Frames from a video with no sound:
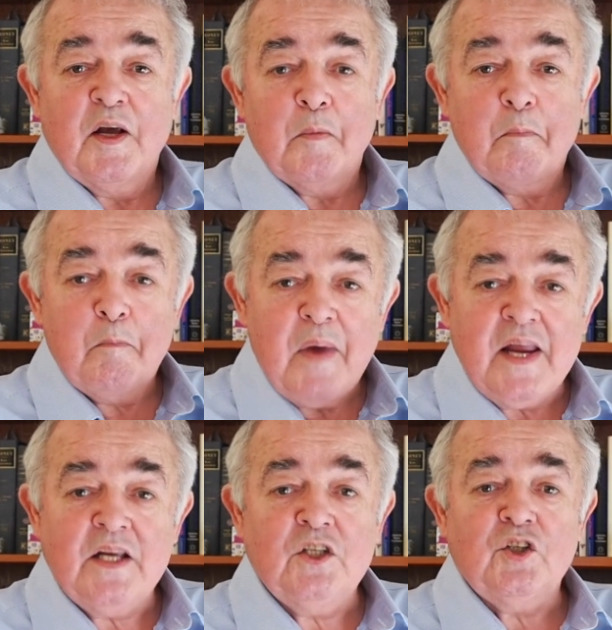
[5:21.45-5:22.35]

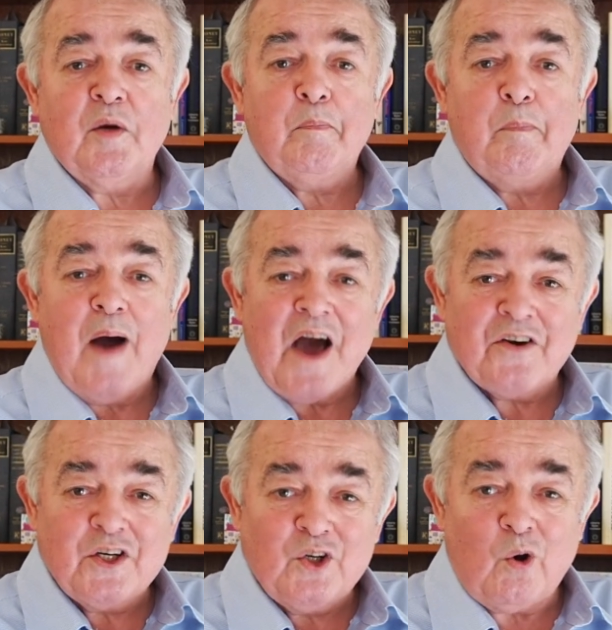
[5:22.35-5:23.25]
major
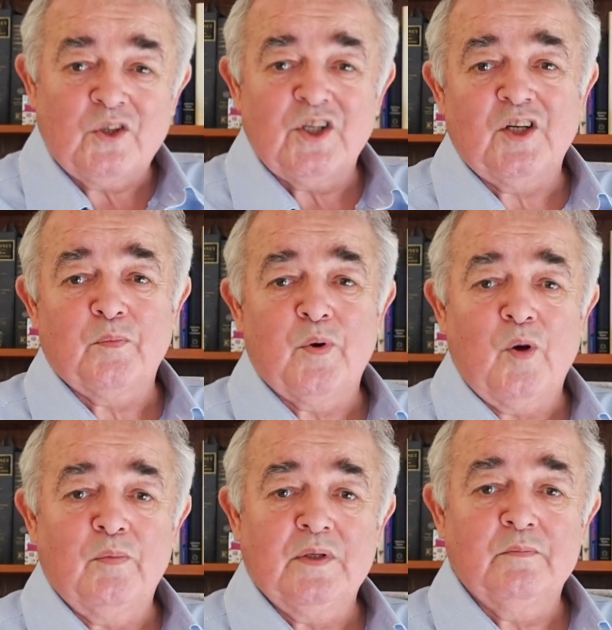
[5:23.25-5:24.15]
paradoxical
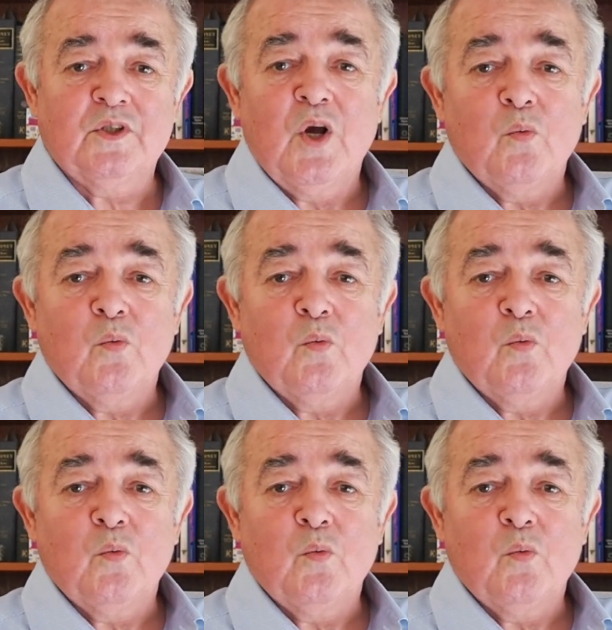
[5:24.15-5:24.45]
problems